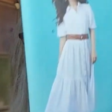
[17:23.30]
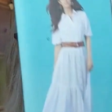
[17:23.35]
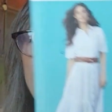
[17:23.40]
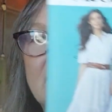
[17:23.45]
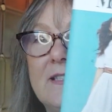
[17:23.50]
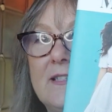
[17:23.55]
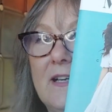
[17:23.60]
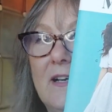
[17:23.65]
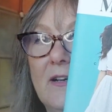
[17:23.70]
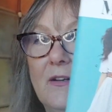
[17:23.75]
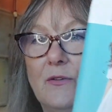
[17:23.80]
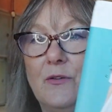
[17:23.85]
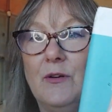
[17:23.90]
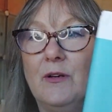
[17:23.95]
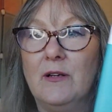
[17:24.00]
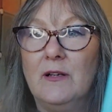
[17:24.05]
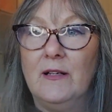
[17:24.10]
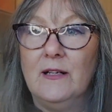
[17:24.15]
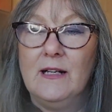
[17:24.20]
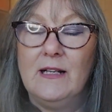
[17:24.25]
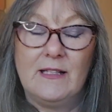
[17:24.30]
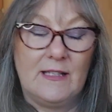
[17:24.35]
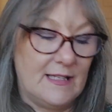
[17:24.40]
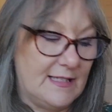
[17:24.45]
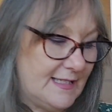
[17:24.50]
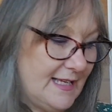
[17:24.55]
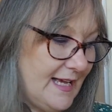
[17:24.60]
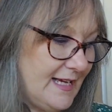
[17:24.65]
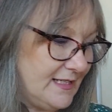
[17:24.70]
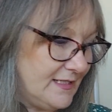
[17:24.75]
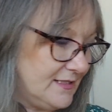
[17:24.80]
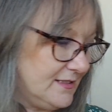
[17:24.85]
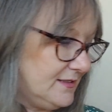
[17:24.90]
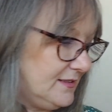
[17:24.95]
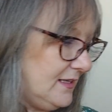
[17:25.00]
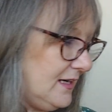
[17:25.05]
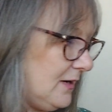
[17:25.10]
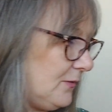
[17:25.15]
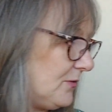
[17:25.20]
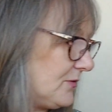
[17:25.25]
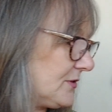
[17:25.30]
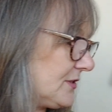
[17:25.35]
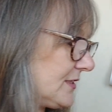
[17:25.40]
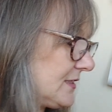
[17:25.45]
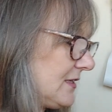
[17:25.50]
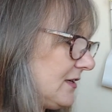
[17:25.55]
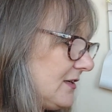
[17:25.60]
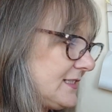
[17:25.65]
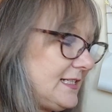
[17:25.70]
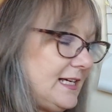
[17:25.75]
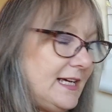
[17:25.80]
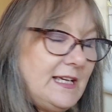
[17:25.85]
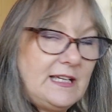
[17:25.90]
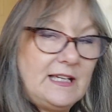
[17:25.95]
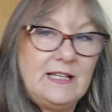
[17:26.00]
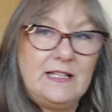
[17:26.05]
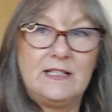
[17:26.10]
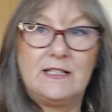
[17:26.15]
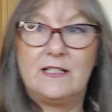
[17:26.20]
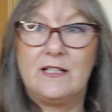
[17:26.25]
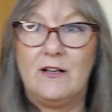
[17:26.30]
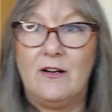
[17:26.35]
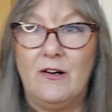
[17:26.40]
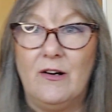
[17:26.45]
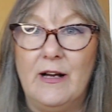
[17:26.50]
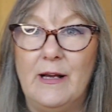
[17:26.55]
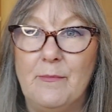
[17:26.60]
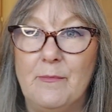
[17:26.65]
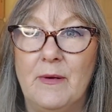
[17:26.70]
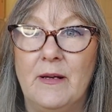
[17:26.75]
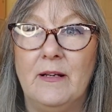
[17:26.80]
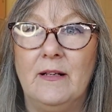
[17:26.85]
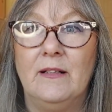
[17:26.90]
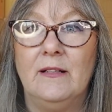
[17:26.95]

So, as I said, I want to start taking time,